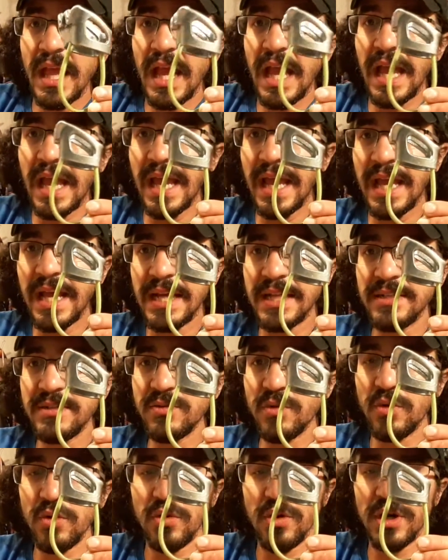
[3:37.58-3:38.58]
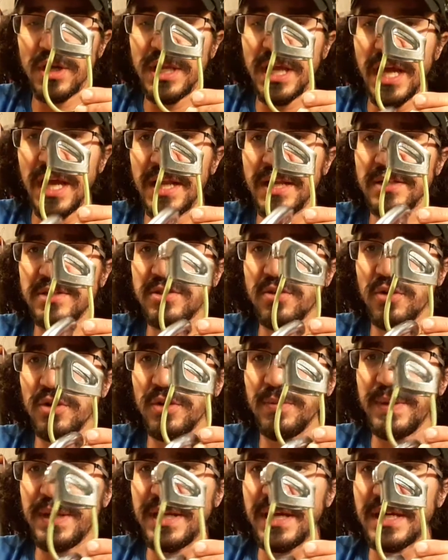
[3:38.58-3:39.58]
And again, it's going
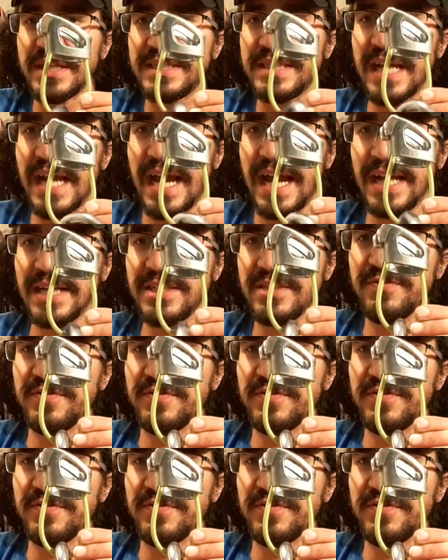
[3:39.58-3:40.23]
to be attached